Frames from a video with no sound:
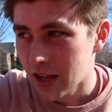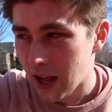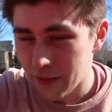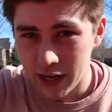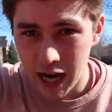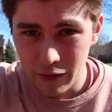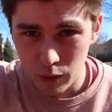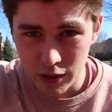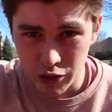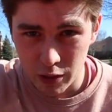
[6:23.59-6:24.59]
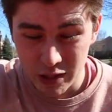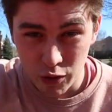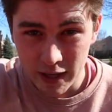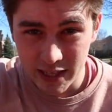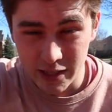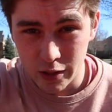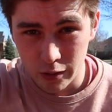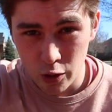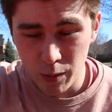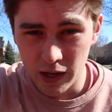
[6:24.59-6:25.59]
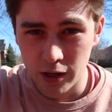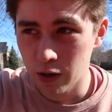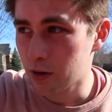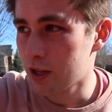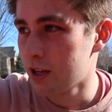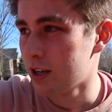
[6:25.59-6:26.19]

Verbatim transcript: And the guy at the register was trying to enter a coupon code.